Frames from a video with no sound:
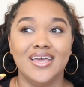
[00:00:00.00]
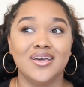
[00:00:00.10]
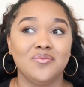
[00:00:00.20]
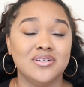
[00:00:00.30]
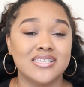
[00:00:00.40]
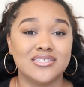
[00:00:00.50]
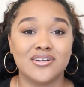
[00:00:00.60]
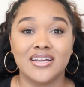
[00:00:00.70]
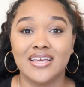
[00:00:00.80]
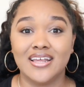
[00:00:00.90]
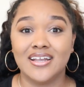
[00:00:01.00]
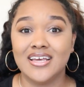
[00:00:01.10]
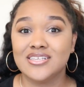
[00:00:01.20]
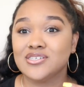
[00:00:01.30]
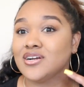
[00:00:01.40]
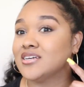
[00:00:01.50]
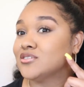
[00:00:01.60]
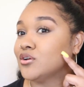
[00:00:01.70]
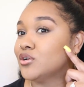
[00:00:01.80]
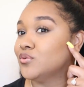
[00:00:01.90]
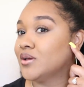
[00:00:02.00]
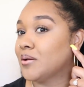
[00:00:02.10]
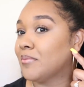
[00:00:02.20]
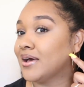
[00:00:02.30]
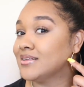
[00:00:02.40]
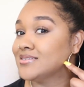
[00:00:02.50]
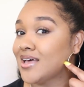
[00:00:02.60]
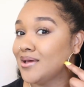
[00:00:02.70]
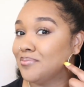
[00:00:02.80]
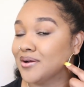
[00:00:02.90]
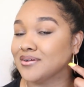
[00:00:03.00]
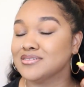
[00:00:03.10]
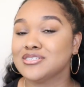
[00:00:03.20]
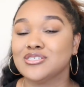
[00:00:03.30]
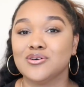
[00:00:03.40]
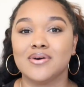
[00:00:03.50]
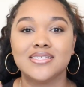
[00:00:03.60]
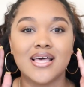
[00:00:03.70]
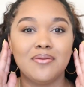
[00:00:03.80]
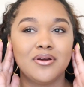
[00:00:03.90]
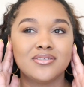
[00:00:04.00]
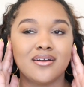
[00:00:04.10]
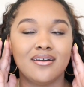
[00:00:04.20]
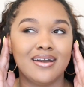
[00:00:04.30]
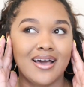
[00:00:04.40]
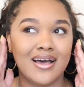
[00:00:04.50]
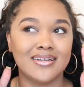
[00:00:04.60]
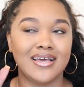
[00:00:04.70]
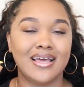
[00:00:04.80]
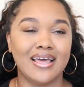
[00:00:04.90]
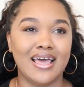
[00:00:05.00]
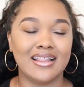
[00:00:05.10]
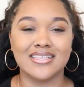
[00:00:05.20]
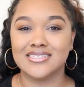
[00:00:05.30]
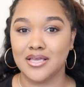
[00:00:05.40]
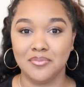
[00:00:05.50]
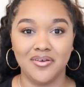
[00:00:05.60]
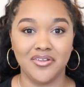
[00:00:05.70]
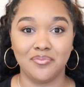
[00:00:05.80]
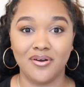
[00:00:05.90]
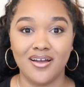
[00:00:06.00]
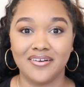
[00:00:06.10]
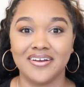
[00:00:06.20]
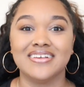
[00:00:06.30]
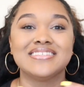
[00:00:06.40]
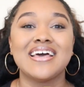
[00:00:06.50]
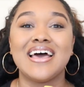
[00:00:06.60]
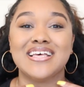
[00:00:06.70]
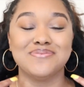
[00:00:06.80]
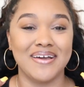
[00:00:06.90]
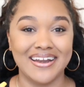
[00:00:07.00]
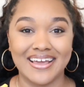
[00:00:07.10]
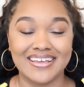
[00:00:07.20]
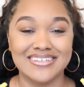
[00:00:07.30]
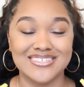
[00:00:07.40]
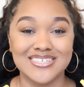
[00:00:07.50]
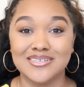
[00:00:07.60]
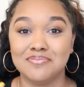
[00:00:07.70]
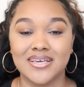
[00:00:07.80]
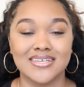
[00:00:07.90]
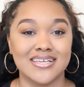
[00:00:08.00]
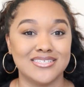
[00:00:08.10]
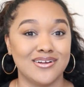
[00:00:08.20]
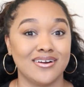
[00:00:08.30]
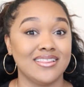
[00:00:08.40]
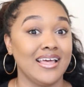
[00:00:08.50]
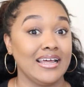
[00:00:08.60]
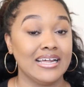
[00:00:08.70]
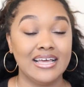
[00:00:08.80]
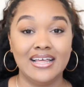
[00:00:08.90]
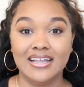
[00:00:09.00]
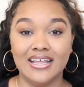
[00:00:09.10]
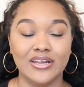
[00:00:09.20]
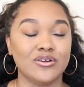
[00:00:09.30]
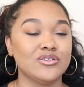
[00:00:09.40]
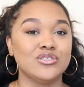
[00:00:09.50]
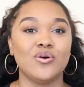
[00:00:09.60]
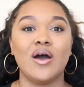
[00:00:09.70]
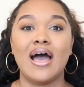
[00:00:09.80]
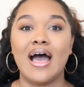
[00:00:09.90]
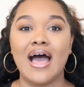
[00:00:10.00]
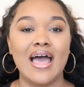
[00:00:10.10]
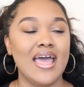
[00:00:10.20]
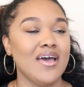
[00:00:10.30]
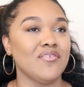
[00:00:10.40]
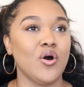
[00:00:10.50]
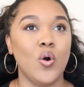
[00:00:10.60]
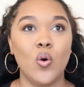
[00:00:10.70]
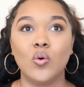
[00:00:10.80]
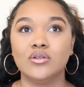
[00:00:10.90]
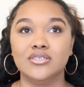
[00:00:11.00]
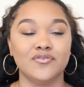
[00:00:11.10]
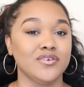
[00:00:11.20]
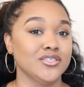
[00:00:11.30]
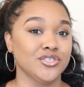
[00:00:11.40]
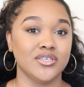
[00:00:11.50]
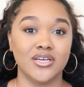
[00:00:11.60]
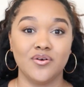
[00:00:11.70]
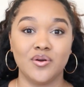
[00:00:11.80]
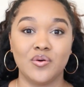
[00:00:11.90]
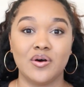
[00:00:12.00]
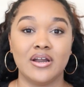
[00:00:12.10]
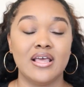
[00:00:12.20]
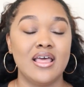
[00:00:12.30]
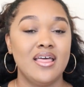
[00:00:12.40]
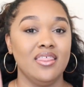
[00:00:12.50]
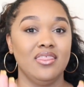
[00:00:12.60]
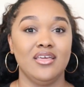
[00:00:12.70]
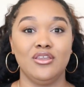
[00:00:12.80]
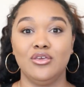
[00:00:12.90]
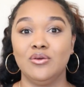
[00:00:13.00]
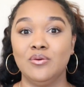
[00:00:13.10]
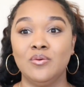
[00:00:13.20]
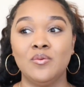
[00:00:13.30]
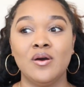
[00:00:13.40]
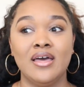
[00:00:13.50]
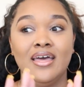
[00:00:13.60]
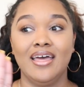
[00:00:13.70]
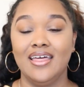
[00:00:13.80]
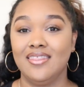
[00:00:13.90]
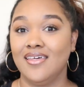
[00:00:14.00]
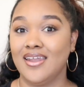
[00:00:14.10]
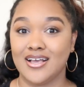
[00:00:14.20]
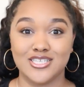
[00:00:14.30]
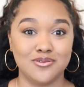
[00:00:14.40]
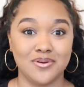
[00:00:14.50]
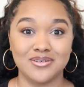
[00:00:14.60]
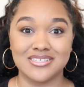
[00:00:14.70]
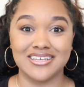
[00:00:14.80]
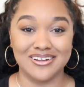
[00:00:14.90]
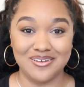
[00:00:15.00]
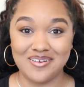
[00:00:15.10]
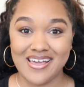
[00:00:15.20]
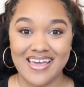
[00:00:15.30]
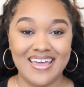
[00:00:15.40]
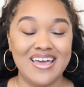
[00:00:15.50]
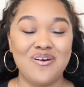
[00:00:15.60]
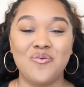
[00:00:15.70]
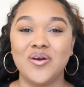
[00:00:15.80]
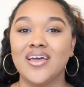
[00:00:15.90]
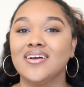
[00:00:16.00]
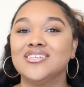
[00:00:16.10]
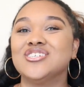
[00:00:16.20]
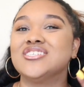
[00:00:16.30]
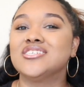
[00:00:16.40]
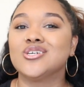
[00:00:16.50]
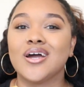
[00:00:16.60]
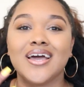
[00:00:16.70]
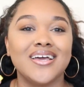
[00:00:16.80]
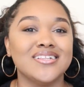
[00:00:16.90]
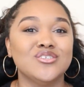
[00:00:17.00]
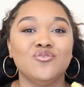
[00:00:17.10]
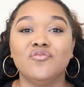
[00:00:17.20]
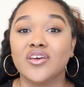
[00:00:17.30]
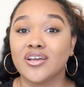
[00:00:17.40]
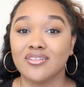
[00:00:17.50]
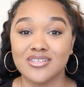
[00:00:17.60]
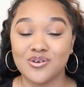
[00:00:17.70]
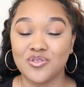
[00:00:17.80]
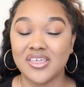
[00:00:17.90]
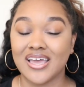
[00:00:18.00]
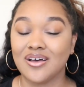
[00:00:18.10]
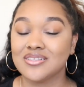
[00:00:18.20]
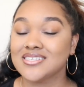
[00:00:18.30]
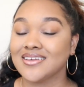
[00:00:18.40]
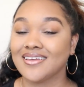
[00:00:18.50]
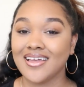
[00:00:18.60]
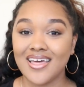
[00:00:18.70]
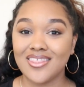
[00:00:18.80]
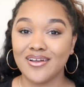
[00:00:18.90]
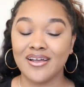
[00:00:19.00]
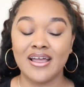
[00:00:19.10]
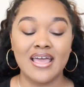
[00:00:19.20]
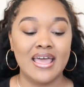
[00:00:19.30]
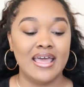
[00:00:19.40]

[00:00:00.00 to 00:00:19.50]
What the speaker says: And once I started getting laser, I started doing my sideburns. So my sideburns are not at the same level of progress as my neck and chin because I started that later. So I have a whole different journey going on than you and the next person, okay? We are just trying to figure this whole thing out together.